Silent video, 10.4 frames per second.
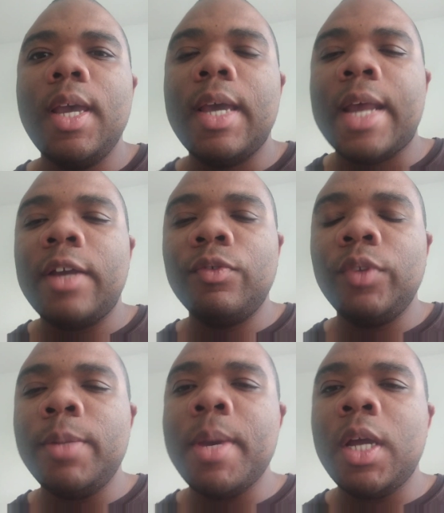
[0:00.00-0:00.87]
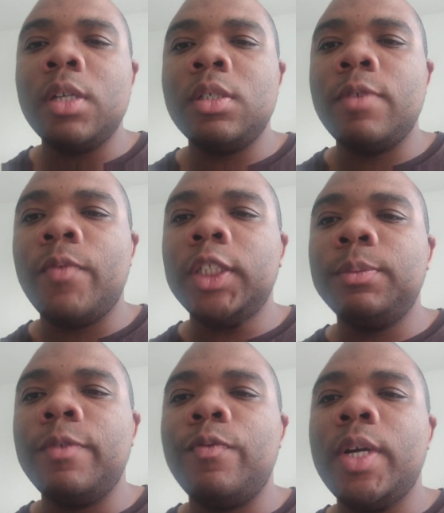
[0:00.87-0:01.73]
An actively managed
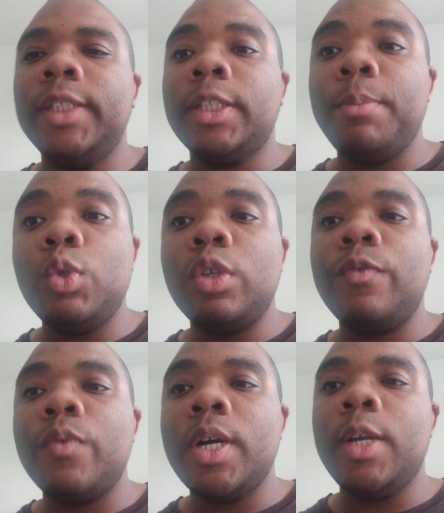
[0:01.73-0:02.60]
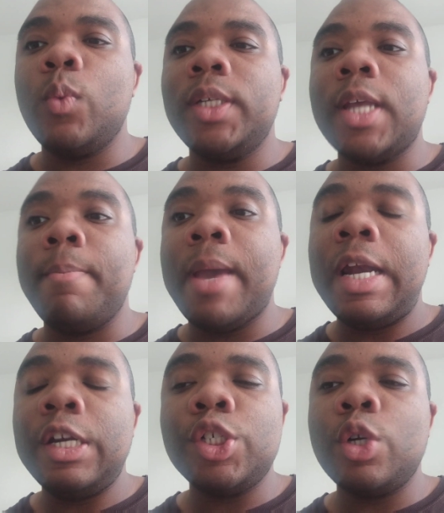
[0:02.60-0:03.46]
investment fund is a mutual fund in which a
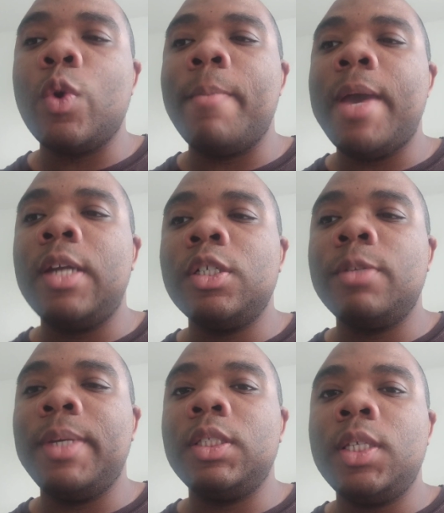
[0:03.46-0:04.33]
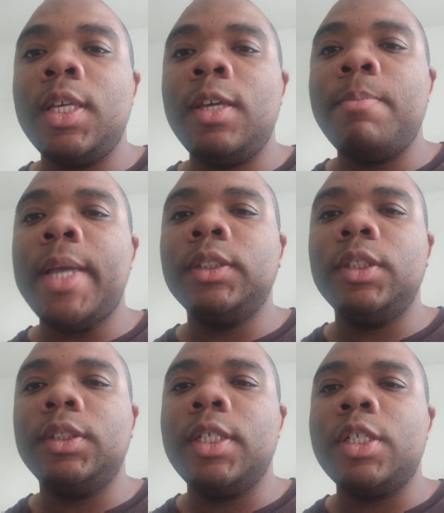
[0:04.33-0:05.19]
manager or a management team makes
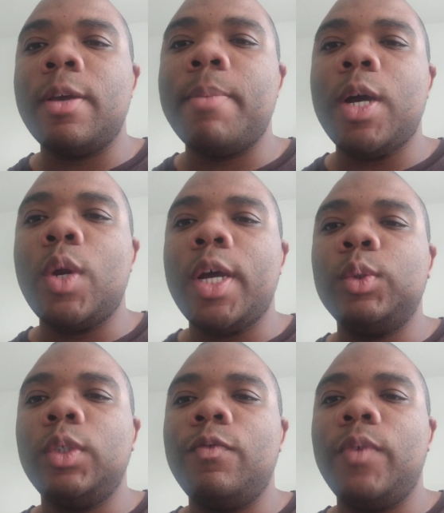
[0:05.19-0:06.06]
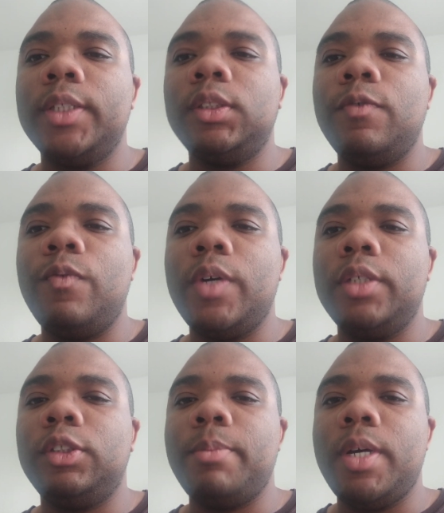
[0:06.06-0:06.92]
decisions about how to invest the
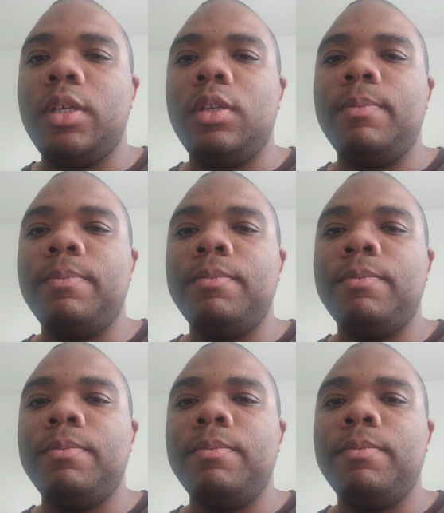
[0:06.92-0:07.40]
fund's money.